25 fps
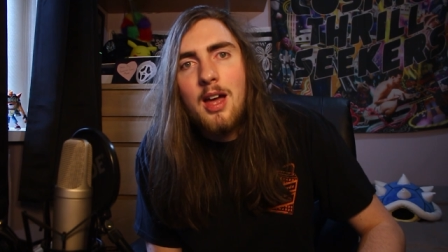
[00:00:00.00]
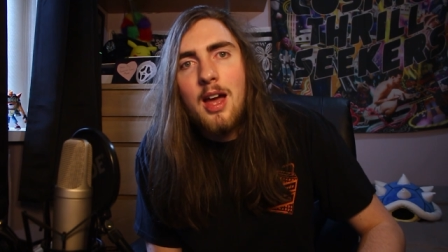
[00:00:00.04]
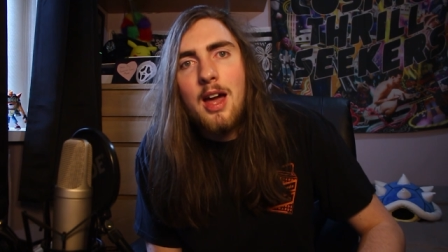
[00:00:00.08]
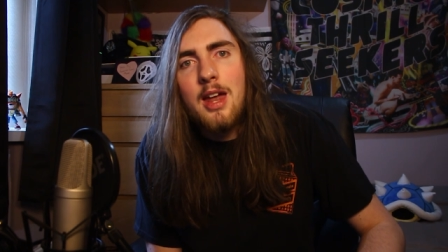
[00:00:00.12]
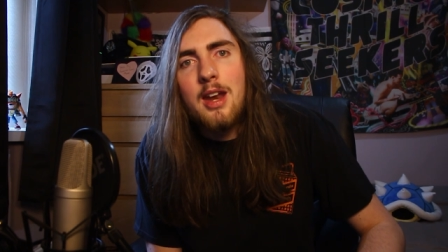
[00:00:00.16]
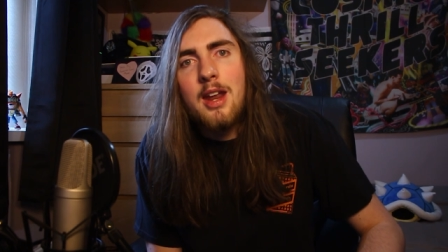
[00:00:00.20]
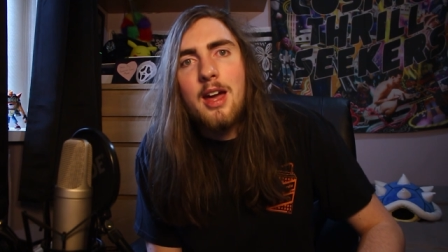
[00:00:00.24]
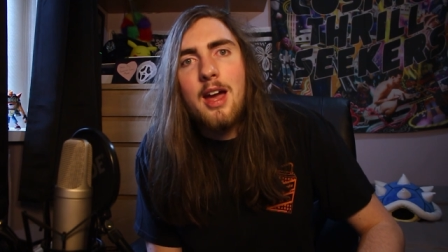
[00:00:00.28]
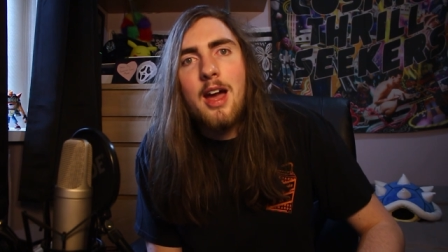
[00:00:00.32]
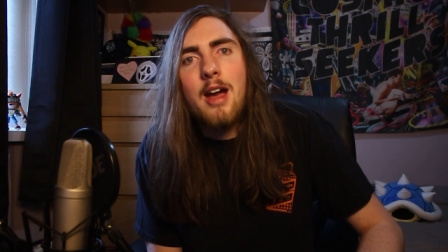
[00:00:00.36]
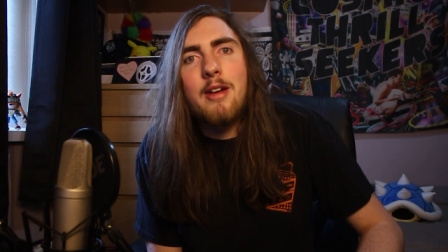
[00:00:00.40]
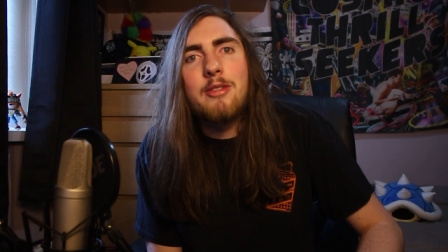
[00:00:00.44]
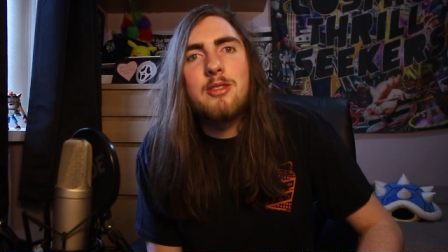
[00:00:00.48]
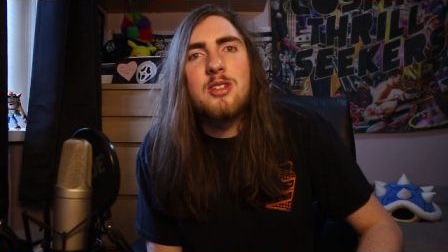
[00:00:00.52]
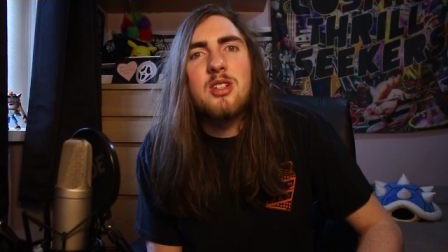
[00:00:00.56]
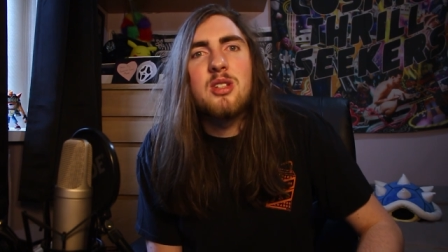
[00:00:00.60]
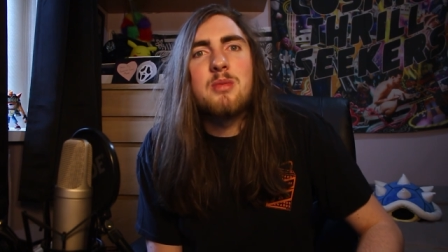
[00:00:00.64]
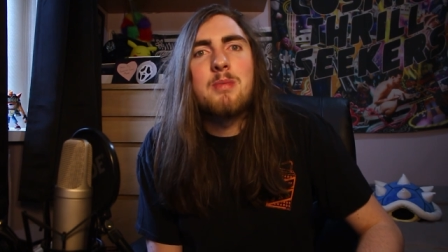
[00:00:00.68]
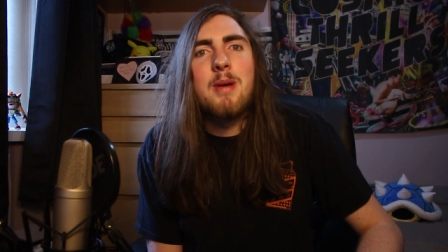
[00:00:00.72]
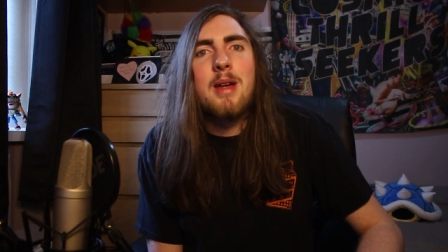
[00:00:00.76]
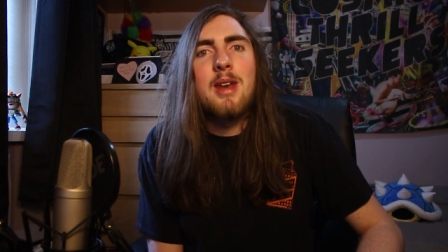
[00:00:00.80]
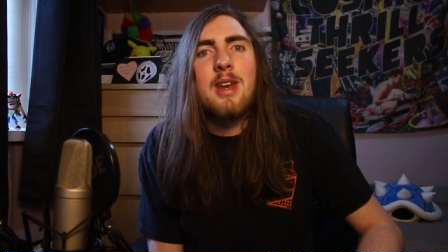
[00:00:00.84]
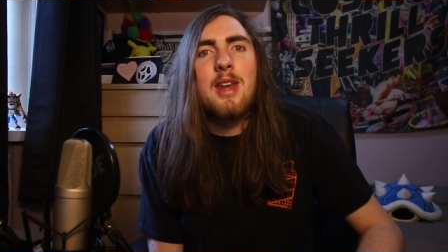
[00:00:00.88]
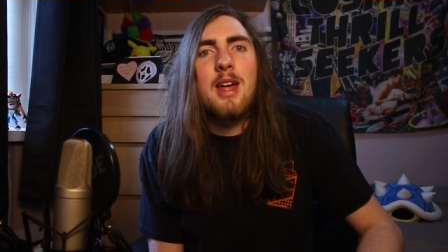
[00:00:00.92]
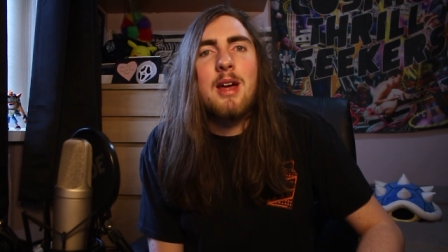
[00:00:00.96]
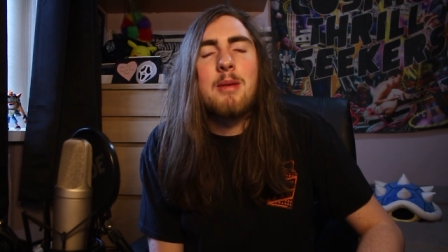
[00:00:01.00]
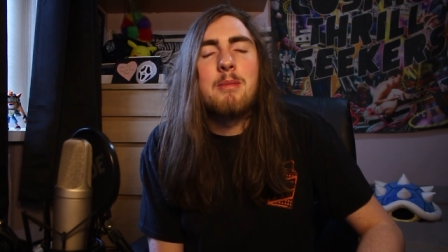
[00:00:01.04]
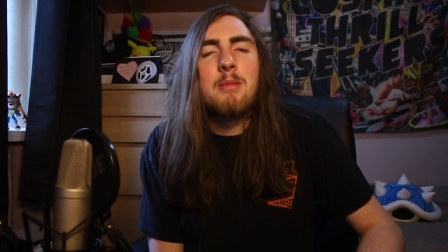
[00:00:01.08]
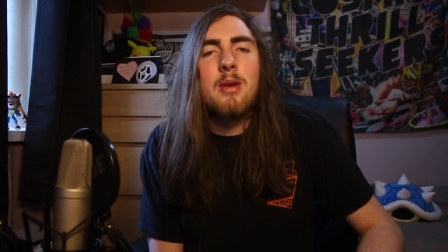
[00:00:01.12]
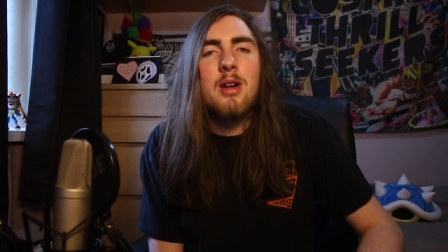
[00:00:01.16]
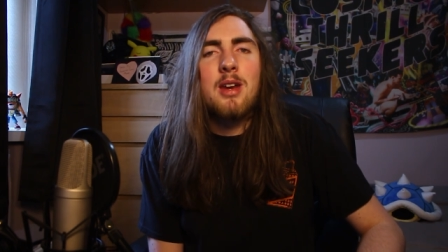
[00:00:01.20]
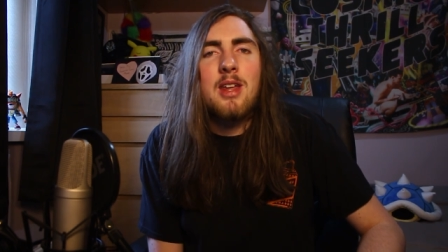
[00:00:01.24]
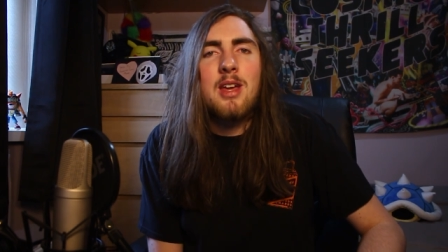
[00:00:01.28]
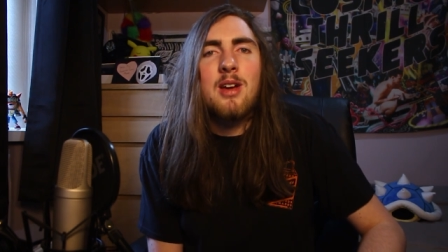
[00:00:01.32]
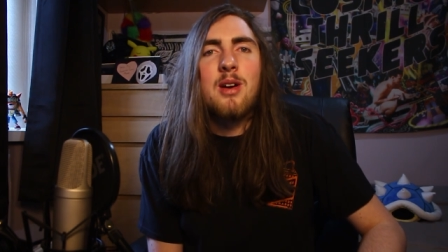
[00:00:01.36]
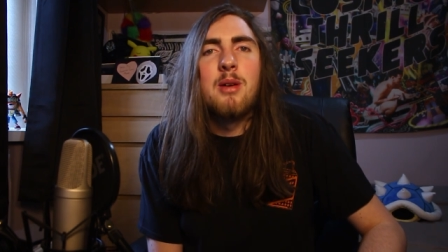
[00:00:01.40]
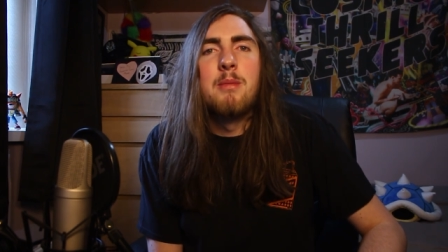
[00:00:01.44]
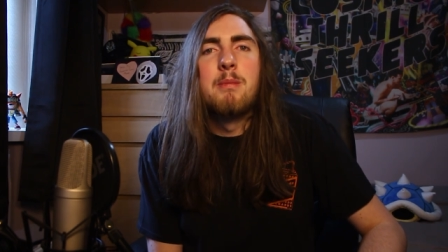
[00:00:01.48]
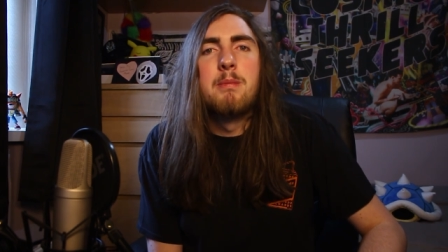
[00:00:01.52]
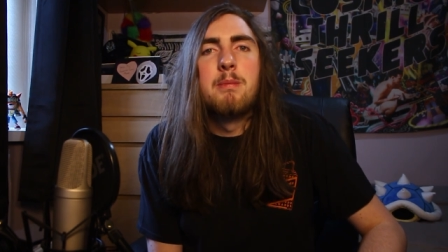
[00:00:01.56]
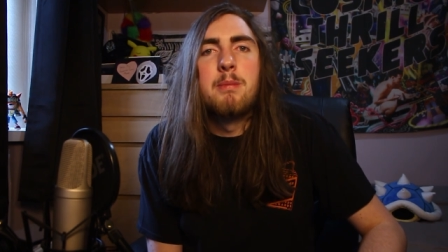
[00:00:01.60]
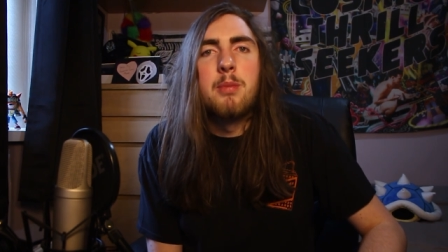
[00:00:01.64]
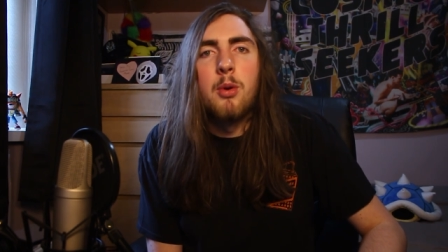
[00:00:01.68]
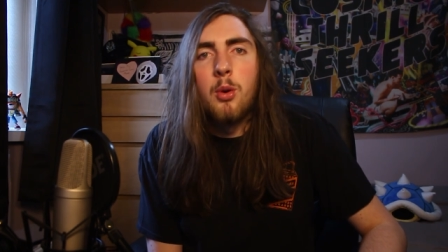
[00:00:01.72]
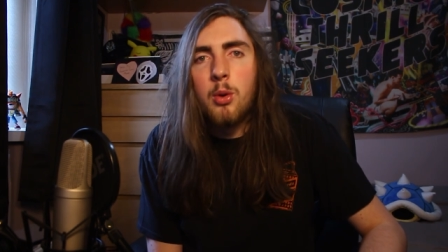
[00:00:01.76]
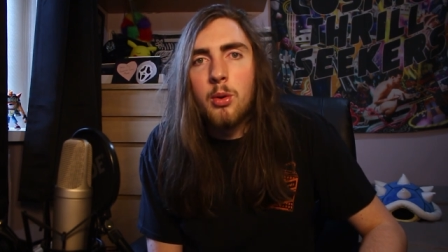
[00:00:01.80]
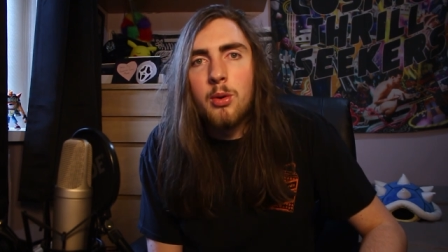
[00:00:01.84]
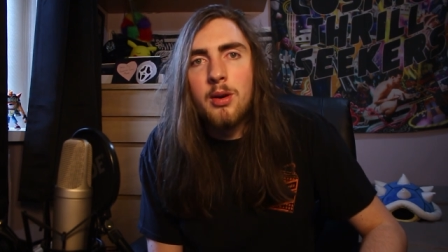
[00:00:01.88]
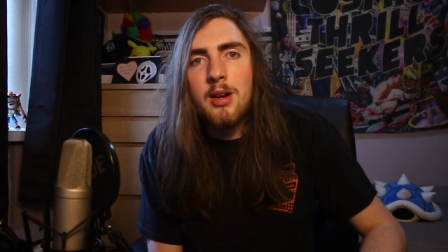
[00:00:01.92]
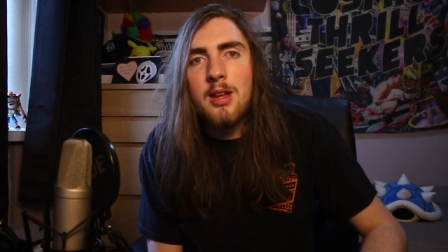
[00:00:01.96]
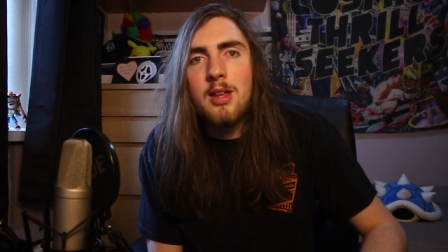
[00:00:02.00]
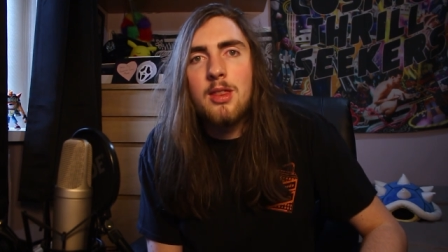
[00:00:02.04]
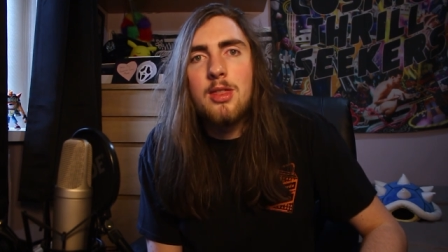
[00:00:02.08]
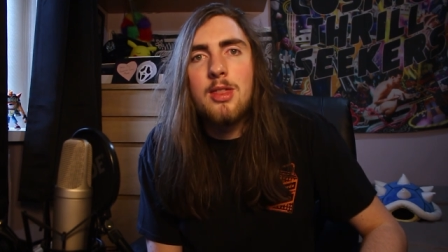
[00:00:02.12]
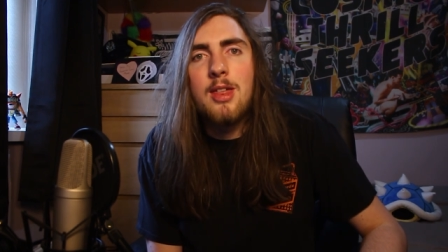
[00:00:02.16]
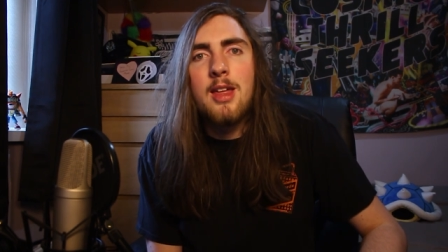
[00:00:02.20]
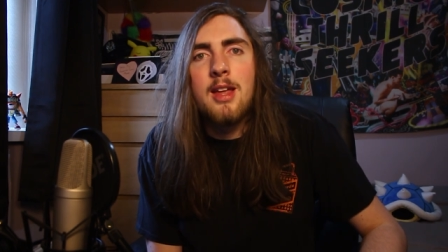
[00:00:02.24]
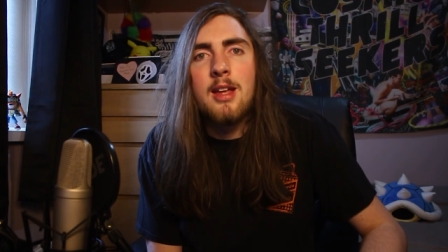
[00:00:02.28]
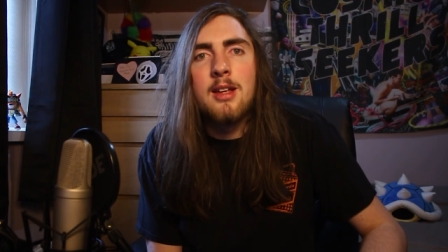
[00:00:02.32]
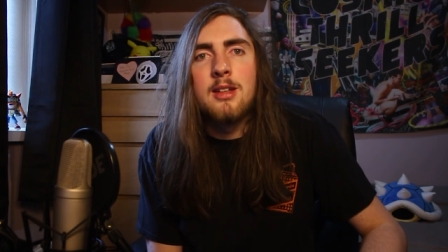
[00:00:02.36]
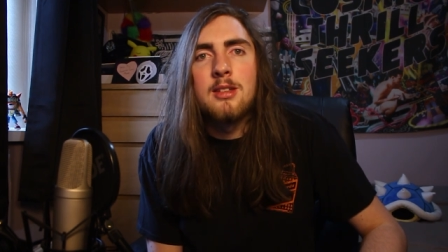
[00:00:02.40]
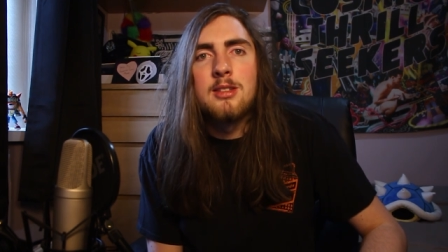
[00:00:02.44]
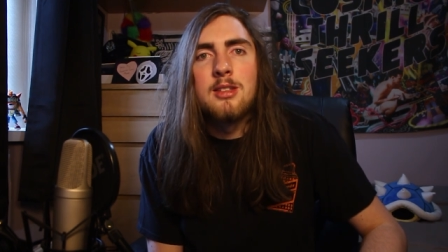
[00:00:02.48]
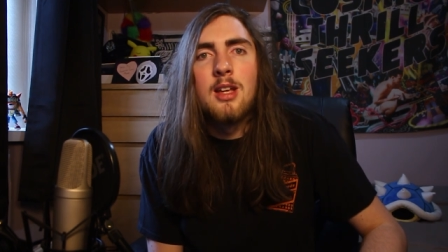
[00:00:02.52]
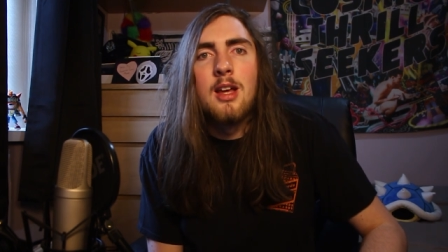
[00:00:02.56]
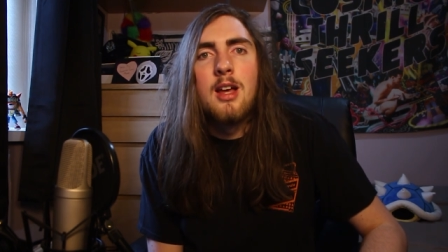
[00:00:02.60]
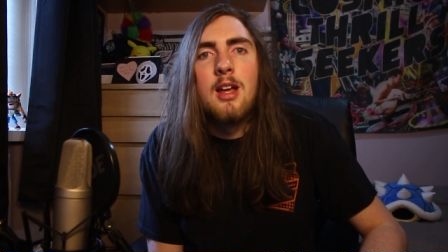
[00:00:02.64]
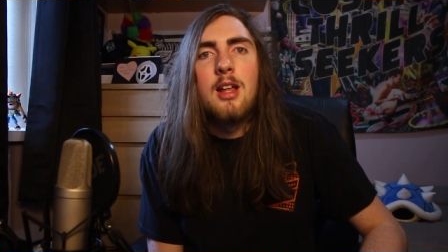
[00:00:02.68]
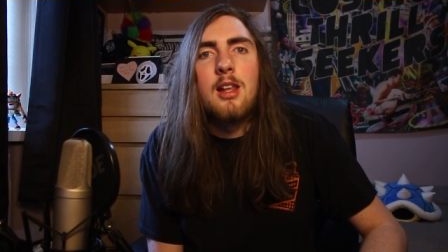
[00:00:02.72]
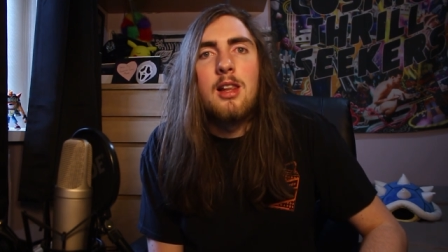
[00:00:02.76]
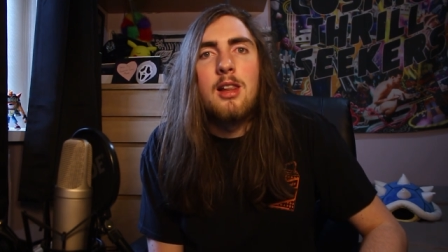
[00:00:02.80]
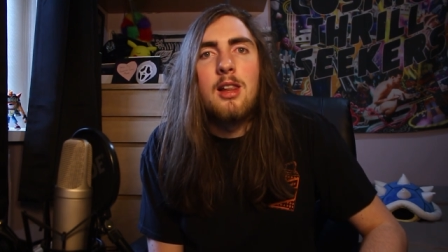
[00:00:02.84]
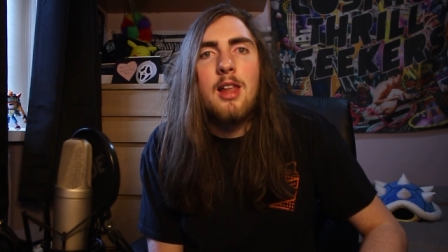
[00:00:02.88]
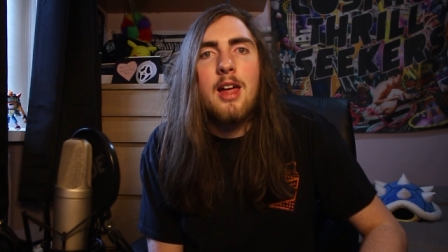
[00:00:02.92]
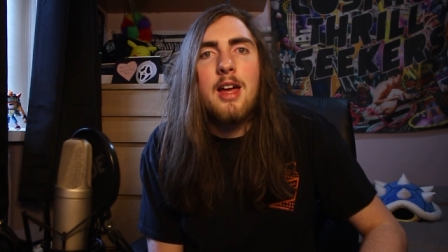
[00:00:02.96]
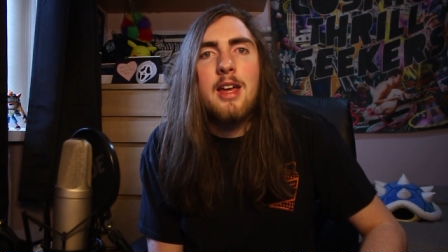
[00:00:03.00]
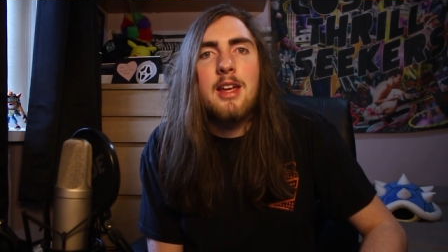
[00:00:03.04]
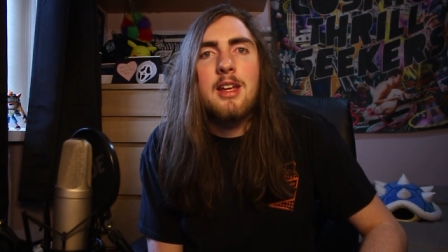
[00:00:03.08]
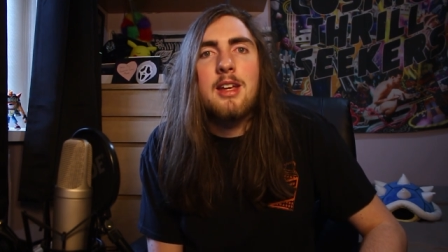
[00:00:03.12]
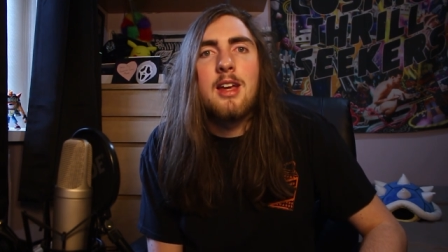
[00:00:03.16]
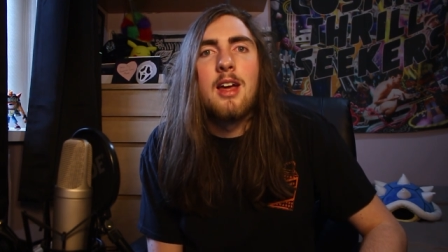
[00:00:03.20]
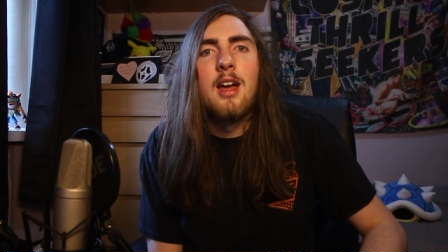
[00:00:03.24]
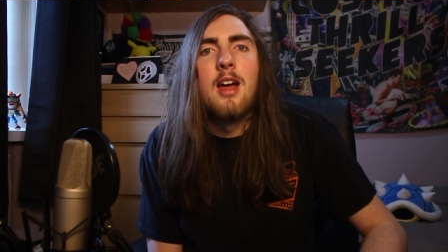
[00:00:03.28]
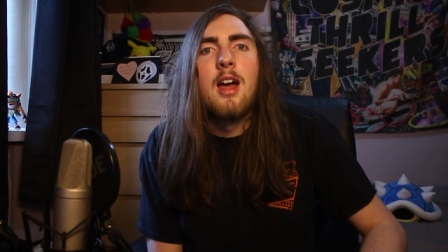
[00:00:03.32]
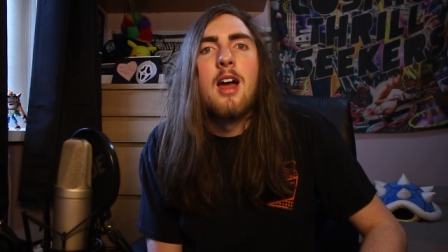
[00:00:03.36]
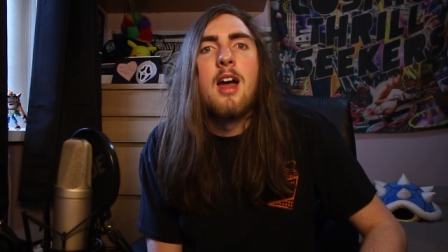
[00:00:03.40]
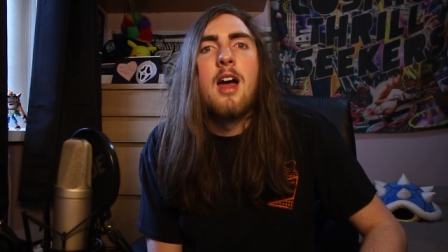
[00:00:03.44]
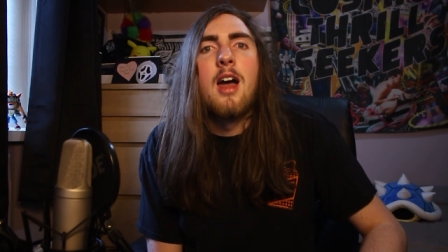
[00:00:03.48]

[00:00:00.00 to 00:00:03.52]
and I have to spend that money on boring things like